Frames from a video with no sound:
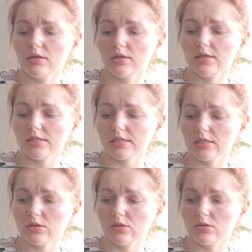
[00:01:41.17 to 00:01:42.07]
this
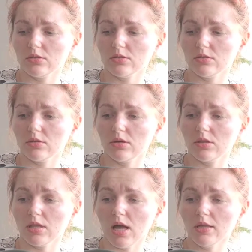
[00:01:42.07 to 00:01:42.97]

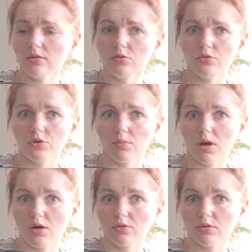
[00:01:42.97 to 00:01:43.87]
online for
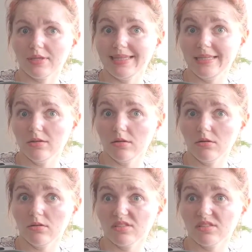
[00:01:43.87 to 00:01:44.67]
about a year,